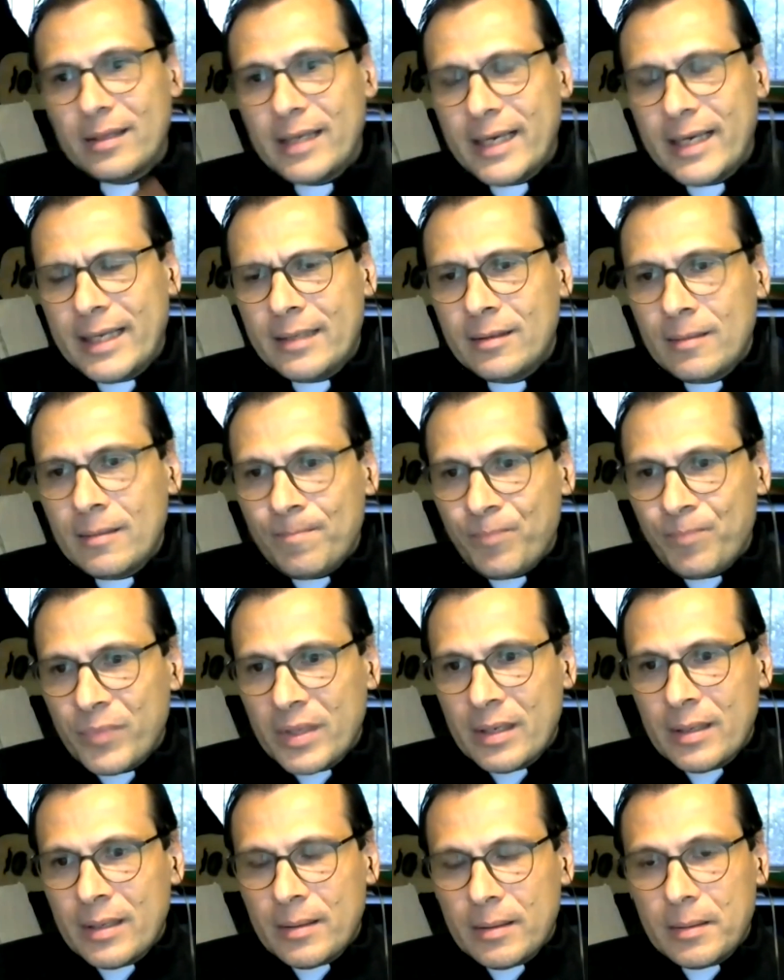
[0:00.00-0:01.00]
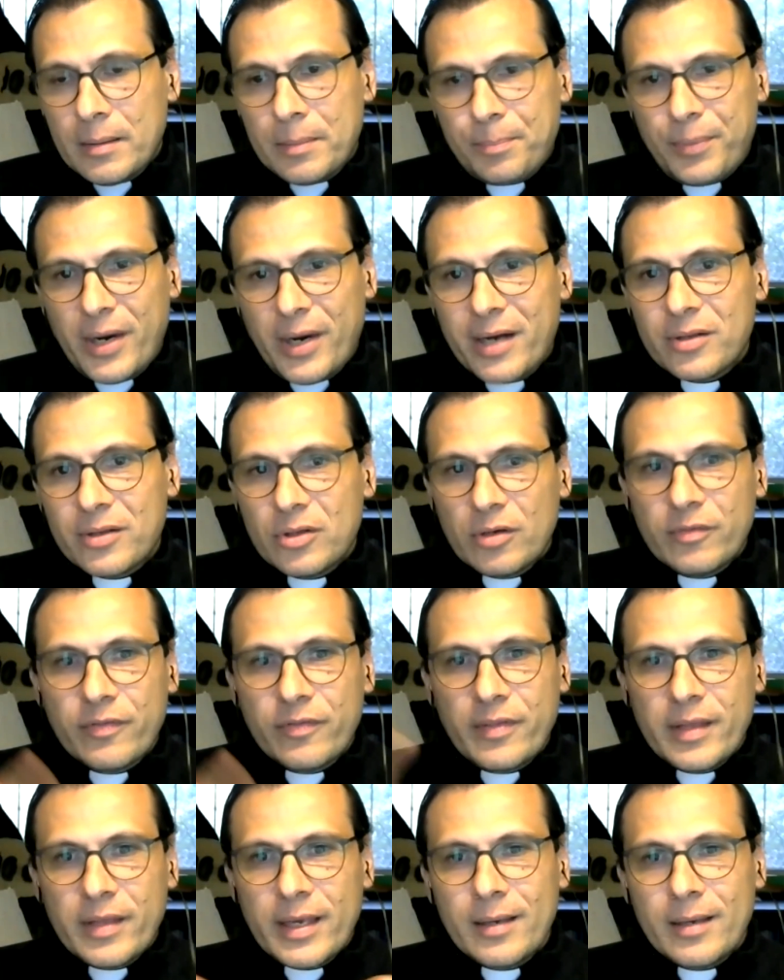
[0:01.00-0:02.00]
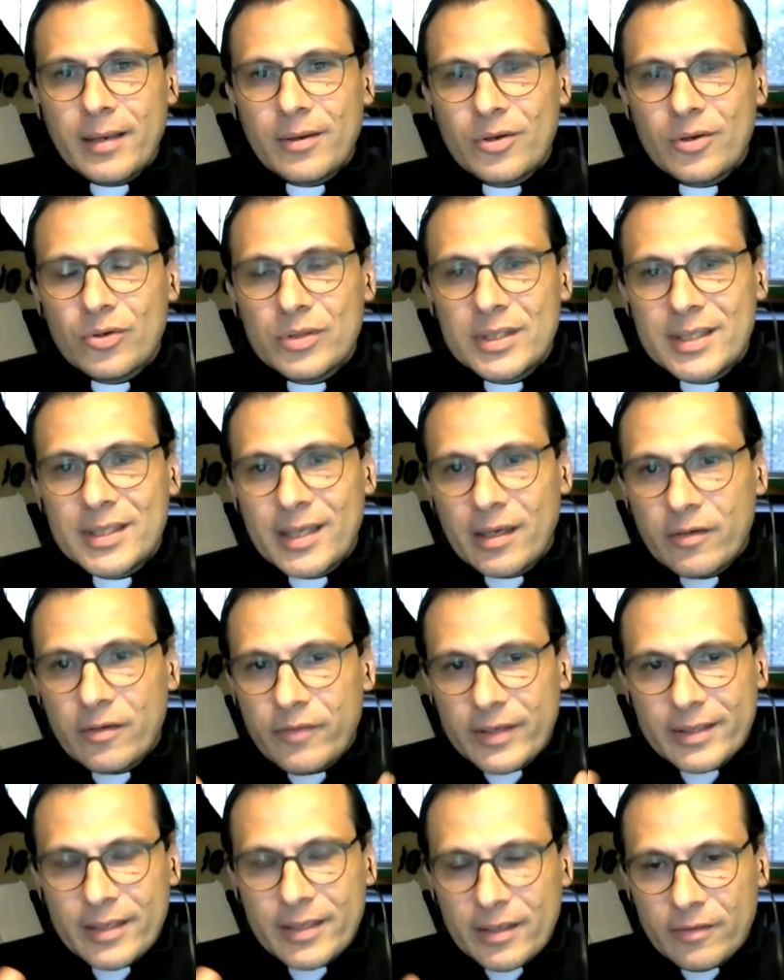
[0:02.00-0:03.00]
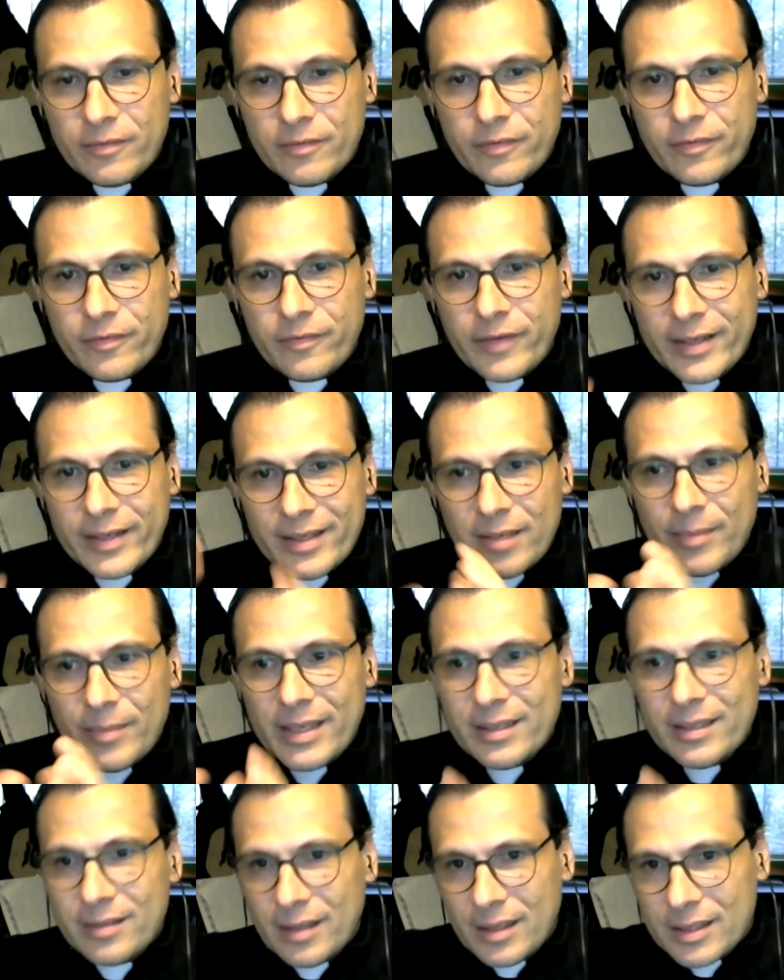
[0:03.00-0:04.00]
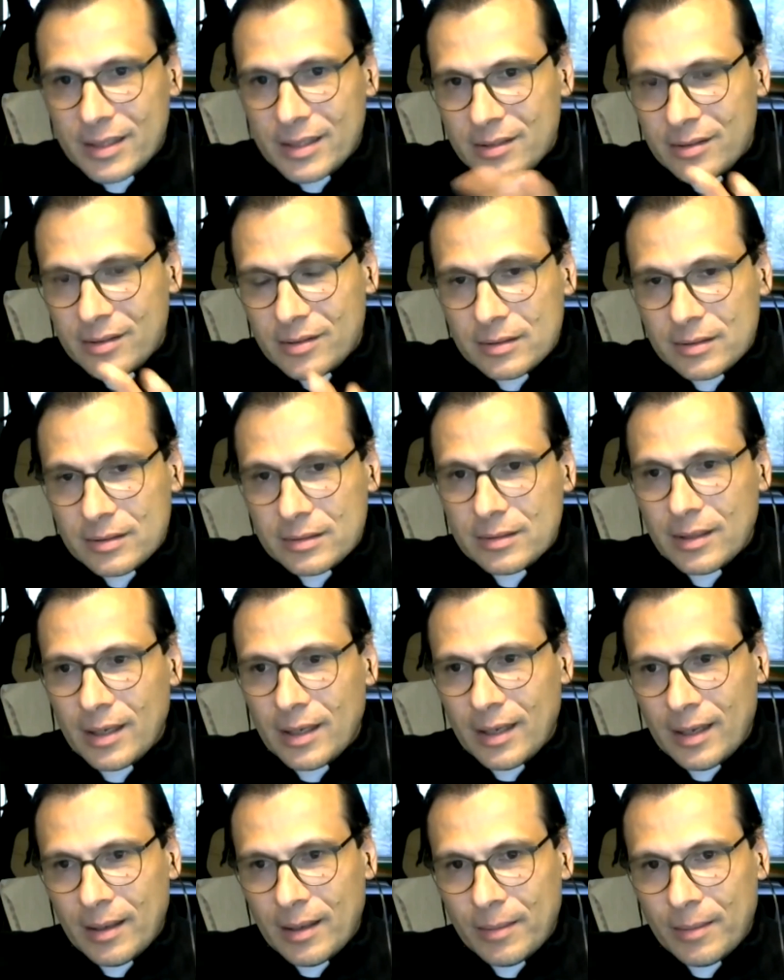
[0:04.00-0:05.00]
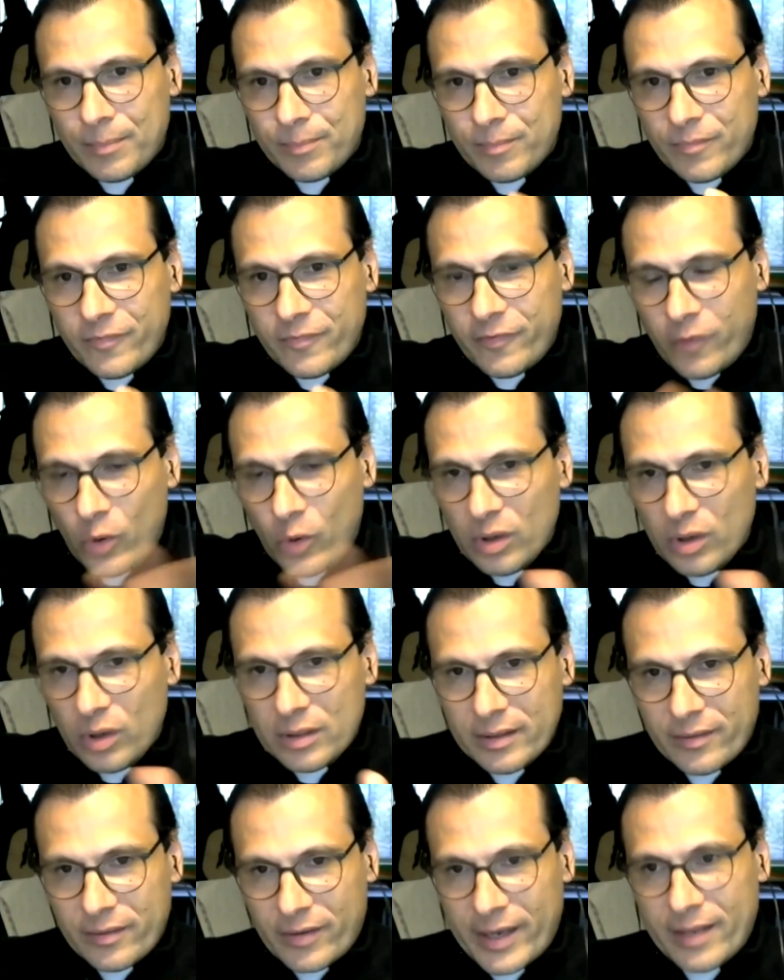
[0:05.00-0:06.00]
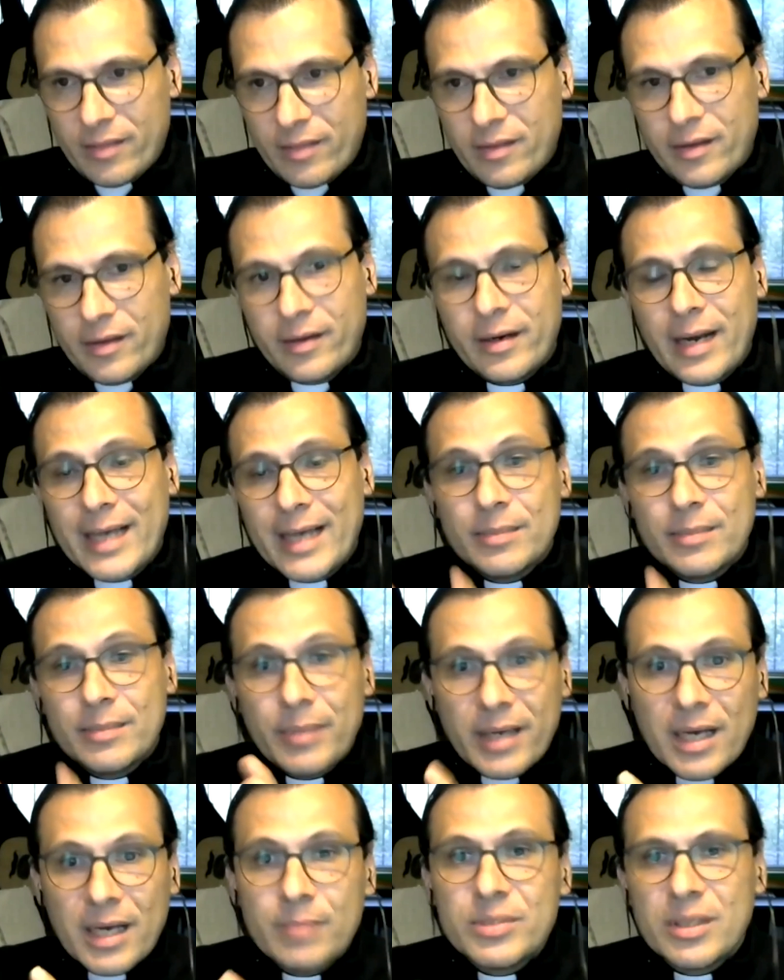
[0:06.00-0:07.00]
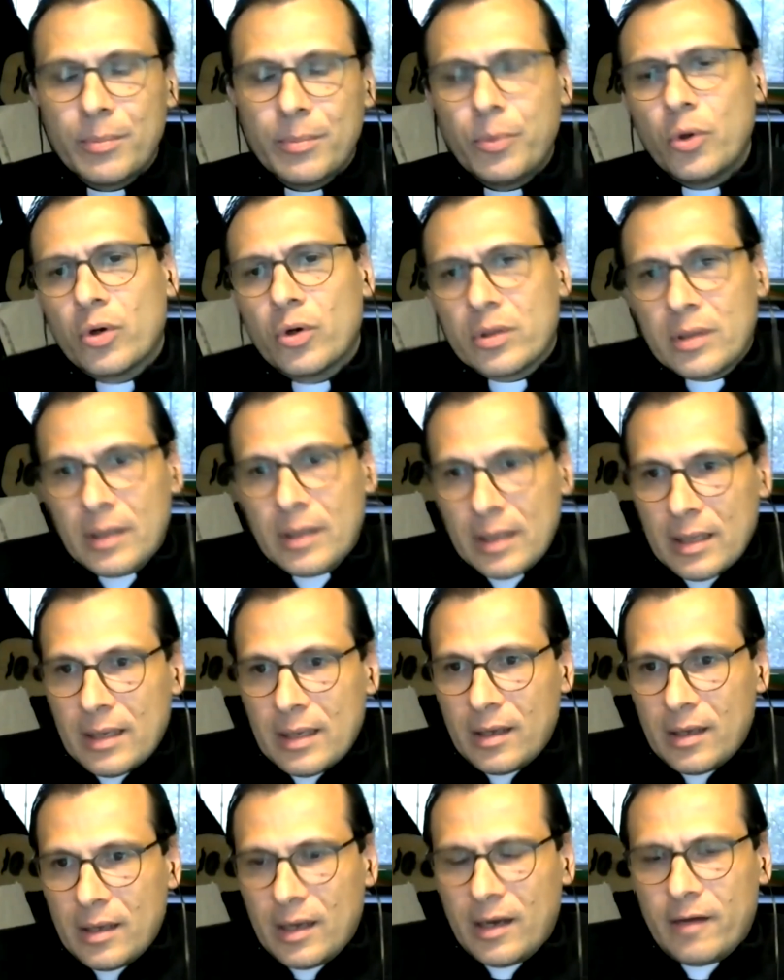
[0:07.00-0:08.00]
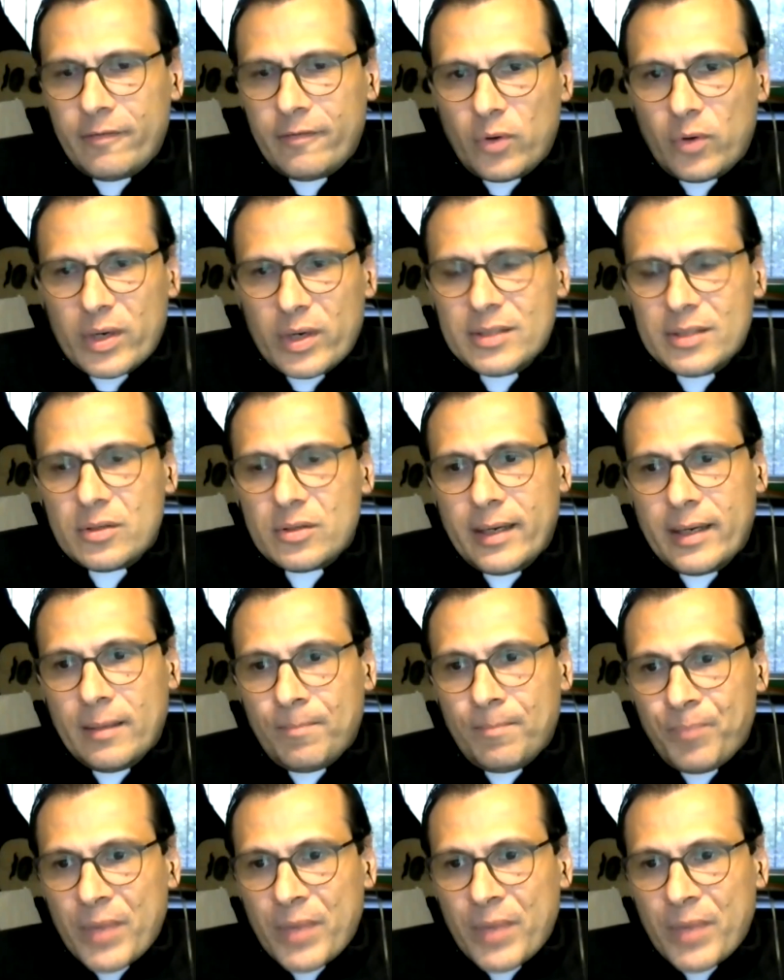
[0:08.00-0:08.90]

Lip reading: And part of the conservative fundamentalist fold right there has become support for Israel.